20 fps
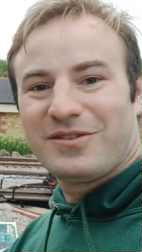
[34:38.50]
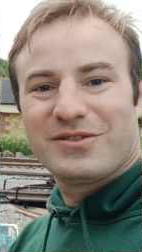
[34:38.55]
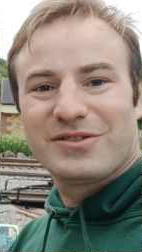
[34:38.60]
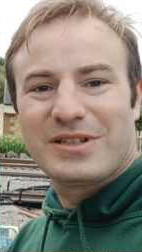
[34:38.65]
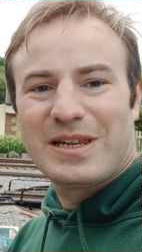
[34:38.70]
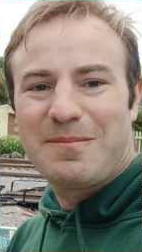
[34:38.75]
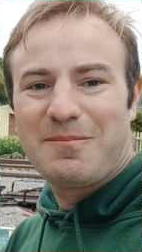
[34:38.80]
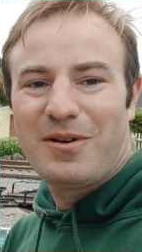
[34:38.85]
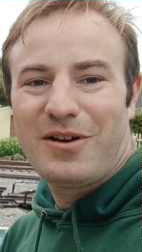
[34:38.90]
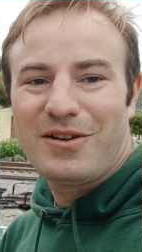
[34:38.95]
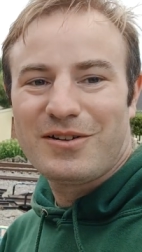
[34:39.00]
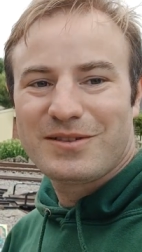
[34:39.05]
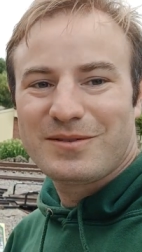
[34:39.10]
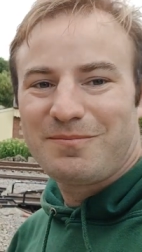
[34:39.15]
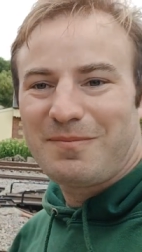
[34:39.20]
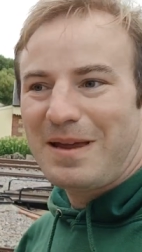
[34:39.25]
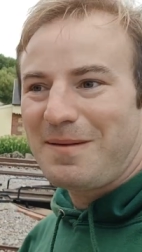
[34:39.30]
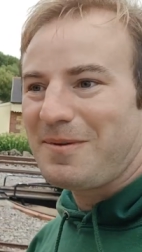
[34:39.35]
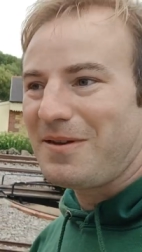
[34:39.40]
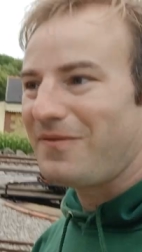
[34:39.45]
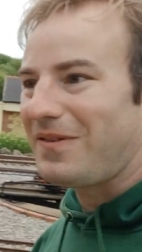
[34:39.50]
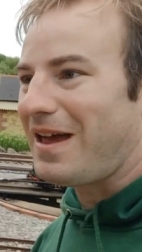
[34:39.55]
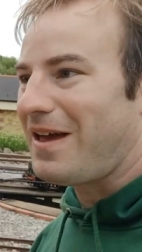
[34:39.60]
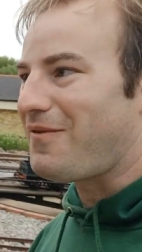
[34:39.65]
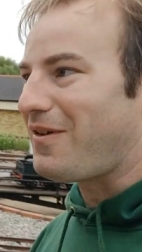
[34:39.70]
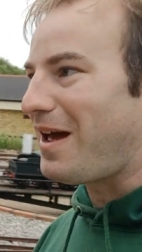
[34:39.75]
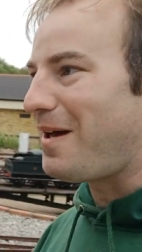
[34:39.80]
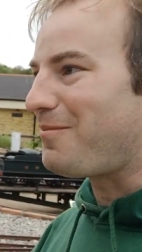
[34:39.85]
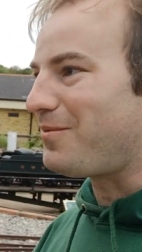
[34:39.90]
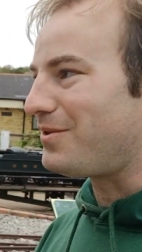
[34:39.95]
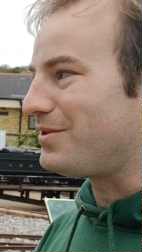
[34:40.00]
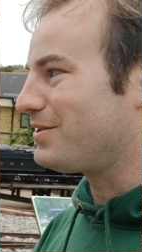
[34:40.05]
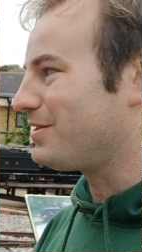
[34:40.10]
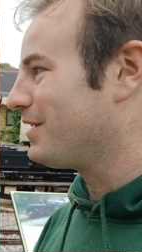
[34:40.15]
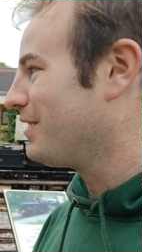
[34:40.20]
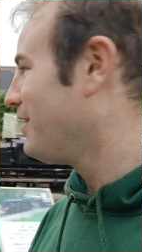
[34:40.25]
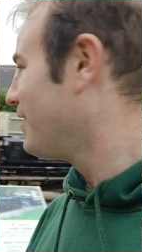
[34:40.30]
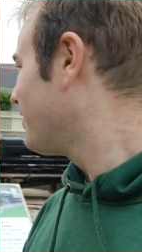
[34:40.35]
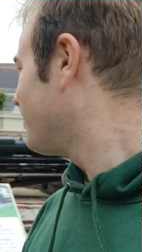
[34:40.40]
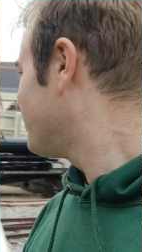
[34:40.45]
steam past. Maybe if that ever happens,
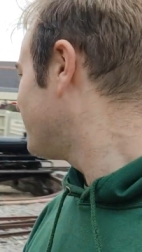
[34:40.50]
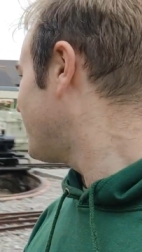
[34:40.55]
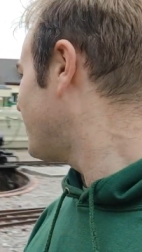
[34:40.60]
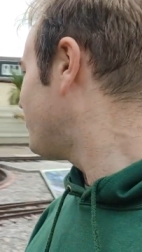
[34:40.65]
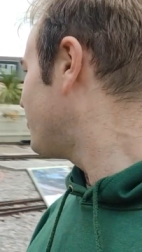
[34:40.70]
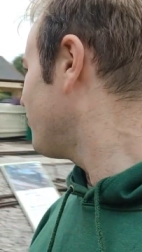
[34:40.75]
they'd